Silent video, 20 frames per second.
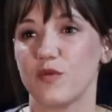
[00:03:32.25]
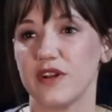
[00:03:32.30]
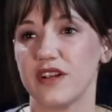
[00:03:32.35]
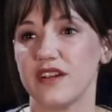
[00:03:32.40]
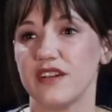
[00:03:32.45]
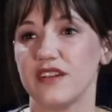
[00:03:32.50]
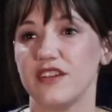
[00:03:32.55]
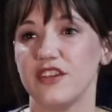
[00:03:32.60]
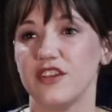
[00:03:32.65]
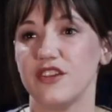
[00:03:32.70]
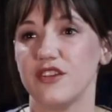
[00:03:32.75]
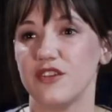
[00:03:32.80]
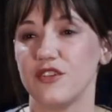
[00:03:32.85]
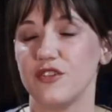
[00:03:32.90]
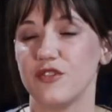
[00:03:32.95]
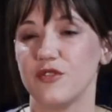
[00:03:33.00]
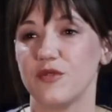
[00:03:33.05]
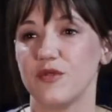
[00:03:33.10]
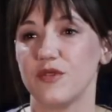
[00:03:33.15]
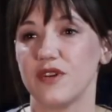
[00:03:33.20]
where
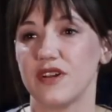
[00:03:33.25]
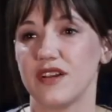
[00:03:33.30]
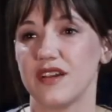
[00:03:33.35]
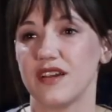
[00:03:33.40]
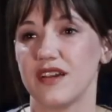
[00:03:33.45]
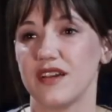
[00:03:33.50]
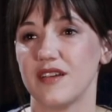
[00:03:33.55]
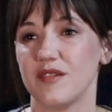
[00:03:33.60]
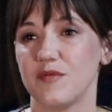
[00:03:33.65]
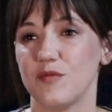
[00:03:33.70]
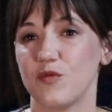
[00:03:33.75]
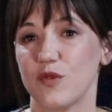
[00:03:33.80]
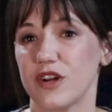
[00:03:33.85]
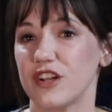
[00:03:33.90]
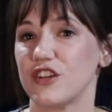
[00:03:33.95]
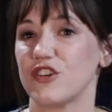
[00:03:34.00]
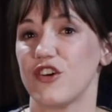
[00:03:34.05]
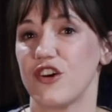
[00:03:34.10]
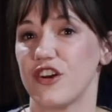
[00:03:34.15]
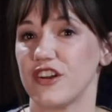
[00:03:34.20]

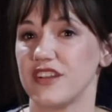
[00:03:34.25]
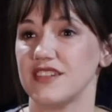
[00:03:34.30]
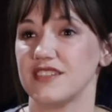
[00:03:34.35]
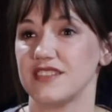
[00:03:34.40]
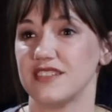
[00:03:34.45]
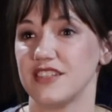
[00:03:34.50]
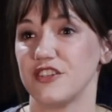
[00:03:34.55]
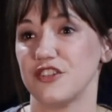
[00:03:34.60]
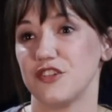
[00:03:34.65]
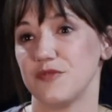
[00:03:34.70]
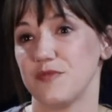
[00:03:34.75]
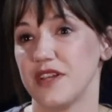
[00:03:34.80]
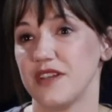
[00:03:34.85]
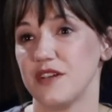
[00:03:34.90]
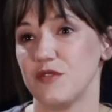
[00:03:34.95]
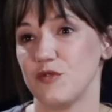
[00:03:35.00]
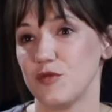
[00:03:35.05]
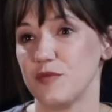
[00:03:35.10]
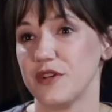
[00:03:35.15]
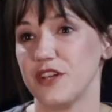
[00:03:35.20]
your heart is, there your
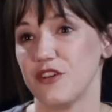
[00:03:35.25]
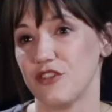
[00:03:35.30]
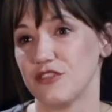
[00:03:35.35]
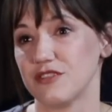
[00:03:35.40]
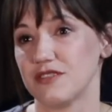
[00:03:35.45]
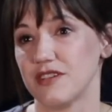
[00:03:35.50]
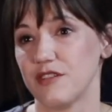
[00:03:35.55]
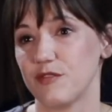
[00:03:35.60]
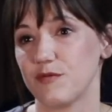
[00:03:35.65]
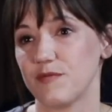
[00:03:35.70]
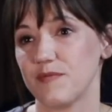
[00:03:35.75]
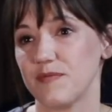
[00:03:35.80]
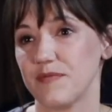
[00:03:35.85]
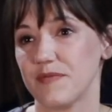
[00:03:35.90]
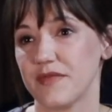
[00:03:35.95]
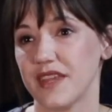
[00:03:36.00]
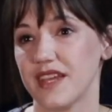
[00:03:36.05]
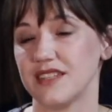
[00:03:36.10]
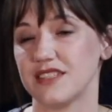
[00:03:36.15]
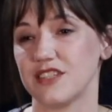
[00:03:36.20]
money will be also.
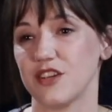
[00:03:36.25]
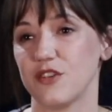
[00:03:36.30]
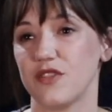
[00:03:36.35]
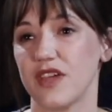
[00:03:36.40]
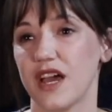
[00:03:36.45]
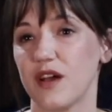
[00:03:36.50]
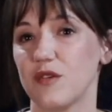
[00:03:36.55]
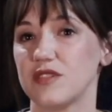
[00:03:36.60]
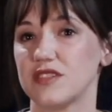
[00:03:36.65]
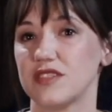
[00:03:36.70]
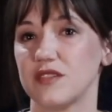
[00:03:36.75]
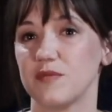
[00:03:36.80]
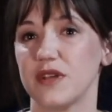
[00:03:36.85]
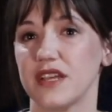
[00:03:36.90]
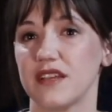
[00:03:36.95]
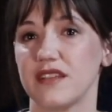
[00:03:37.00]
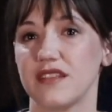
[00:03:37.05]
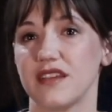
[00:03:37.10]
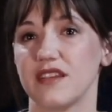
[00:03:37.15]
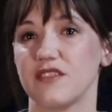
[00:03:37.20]
And so that was a
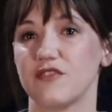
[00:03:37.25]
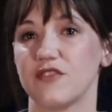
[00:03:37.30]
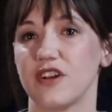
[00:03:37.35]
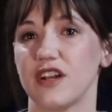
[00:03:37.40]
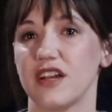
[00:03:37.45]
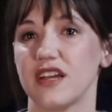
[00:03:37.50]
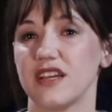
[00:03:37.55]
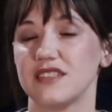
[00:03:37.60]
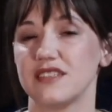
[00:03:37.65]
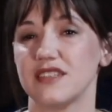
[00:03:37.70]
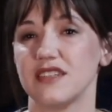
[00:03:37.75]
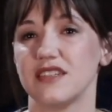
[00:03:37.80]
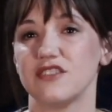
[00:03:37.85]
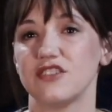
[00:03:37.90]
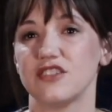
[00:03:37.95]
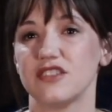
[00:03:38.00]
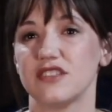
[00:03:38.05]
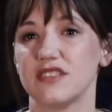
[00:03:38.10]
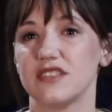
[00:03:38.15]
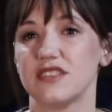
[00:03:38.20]
big thing for us. And
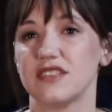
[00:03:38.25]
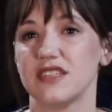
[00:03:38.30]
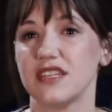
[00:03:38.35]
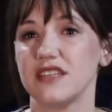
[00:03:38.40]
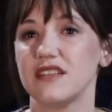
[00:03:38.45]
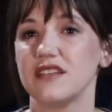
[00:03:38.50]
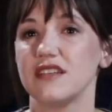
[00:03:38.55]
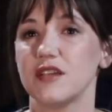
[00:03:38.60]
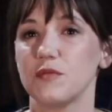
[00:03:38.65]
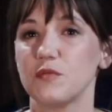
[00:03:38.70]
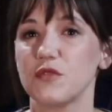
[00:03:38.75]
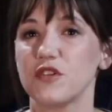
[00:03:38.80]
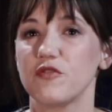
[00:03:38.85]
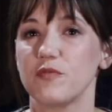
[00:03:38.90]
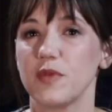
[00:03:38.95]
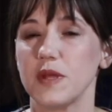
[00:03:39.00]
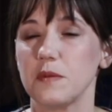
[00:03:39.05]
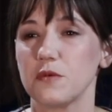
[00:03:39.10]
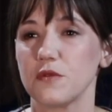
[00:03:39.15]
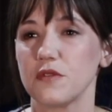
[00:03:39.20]
just to see the number
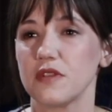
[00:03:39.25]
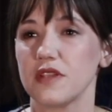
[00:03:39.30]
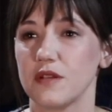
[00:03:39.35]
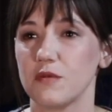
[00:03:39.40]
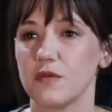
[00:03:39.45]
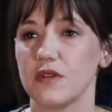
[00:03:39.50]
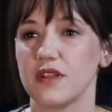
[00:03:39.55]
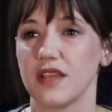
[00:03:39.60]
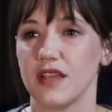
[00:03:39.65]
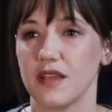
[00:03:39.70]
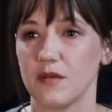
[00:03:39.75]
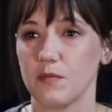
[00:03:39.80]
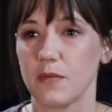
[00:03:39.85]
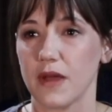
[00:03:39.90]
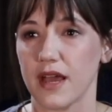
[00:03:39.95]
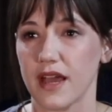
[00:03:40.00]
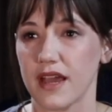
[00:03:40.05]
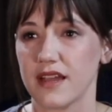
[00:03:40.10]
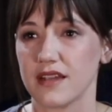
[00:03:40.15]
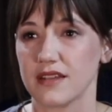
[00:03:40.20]
of people that it would
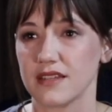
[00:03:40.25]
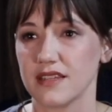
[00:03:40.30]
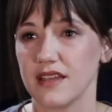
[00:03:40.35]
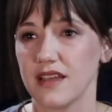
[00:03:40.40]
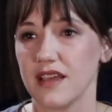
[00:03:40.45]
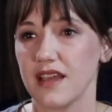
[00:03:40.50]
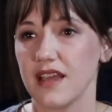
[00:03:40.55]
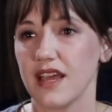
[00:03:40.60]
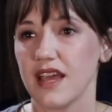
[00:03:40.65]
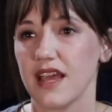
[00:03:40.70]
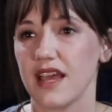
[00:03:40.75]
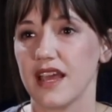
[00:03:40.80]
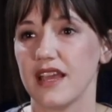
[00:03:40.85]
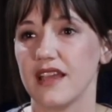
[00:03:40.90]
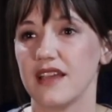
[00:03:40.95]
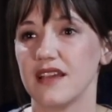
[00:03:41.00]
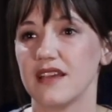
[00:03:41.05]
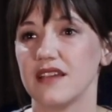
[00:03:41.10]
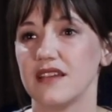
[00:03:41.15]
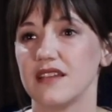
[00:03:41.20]
impact,
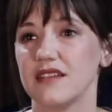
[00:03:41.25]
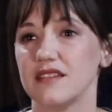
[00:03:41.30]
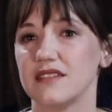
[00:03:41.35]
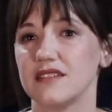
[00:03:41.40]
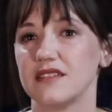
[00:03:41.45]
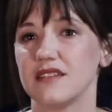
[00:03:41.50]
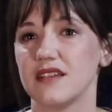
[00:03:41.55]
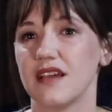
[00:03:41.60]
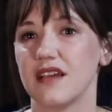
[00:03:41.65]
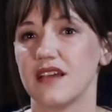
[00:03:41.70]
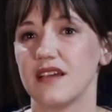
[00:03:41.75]
and